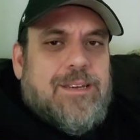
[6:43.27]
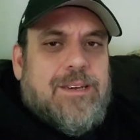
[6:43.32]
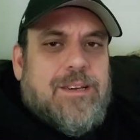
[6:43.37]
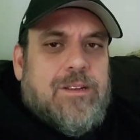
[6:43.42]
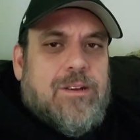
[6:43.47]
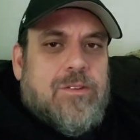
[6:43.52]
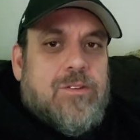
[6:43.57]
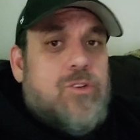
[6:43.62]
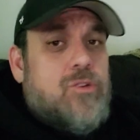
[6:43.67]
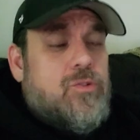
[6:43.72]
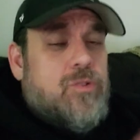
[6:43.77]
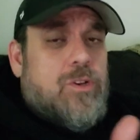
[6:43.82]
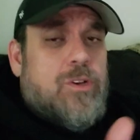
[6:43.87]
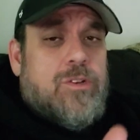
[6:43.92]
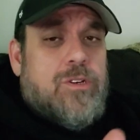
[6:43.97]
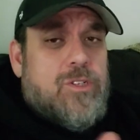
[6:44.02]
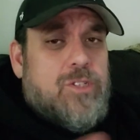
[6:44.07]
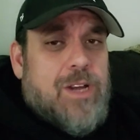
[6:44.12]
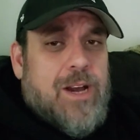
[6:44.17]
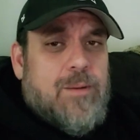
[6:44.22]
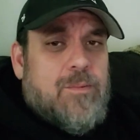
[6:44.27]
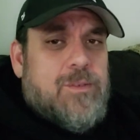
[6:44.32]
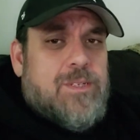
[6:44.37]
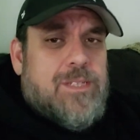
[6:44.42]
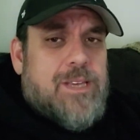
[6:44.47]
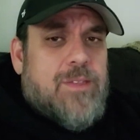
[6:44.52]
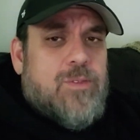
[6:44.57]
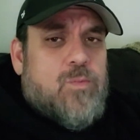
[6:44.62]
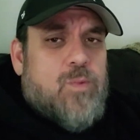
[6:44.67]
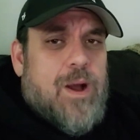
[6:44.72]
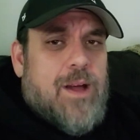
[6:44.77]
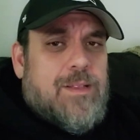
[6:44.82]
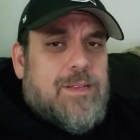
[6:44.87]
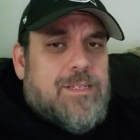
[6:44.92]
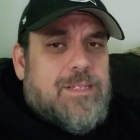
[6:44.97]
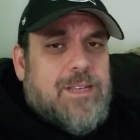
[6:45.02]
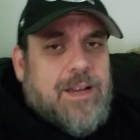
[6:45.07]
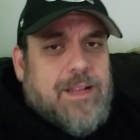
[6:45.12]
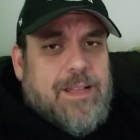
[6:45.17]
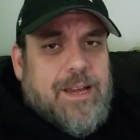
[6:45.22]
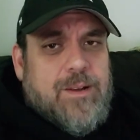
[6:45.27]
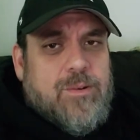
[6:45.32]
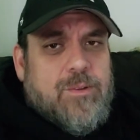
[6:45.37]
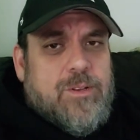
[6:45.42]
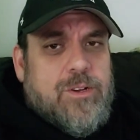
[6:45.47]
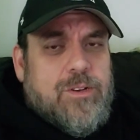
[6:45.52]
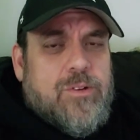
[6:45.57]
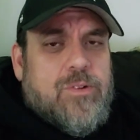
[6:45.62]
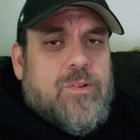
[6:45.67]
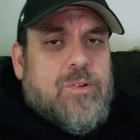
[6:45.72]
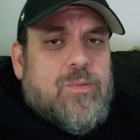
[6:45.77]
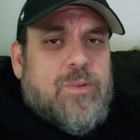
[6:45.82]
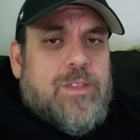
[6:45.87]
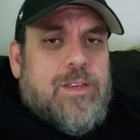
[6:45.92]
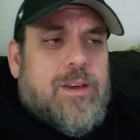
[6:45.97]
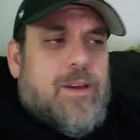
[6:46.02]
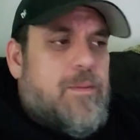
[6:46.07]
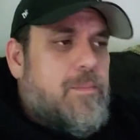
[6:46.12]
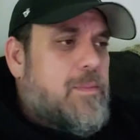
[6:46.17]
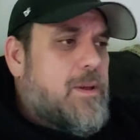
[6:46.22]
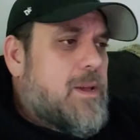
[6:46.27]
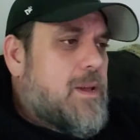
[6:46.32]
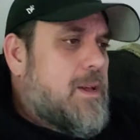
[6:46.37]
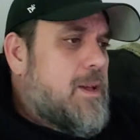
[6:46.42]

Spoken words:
You know, they're doing a good job with Seth Rollins now. I like what they're doing with him.